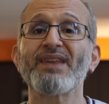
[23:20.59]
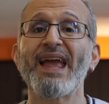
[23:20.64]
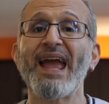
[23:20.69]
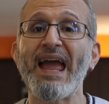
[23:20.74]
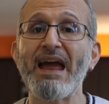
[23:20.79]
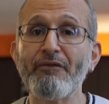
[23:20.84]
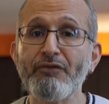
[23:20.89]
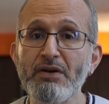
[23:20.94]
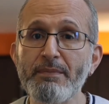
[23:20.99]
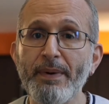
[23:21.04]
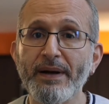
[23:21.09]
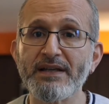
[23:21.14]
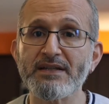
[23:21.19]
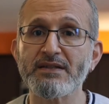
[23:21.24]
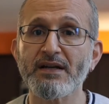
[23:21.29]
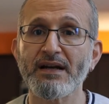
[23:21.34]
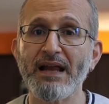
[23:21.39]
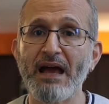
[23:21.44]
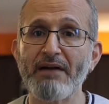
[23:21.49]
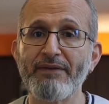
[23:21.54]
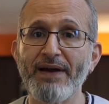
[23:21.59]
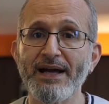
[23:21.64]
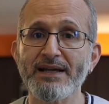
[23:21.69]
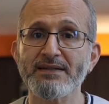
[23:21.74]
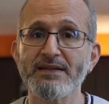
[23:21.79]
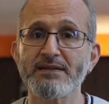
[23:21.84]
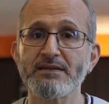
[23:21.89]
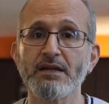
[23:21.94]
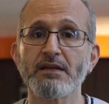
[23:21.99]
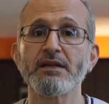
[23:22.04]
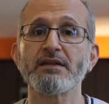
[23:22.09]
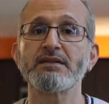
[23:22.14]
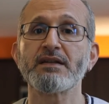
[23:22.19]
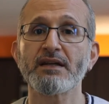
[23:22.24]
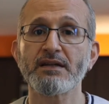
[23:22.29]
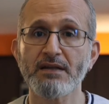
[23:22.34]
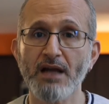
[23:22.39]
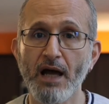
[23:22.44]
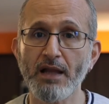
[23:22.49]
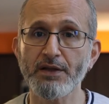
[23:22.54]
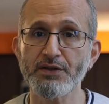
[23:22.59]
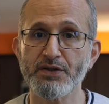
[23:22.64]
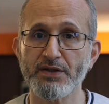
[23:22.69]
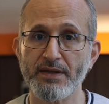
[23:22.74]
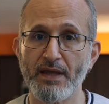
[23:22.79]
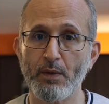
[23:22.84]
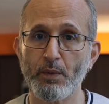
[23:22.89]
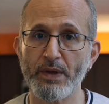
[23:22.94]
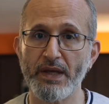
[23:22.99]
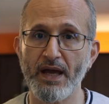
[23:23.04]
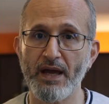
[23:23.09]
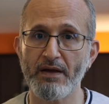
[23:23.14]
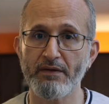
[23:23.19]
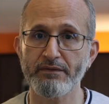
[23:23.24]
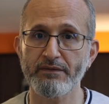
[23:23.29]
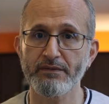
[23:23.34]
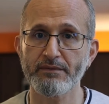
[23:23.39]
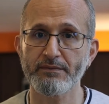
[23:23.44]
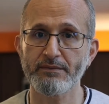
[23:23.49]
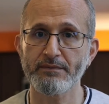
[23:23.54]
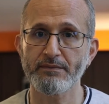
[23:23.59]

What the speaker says: everybody's going to have access to the technology that we have.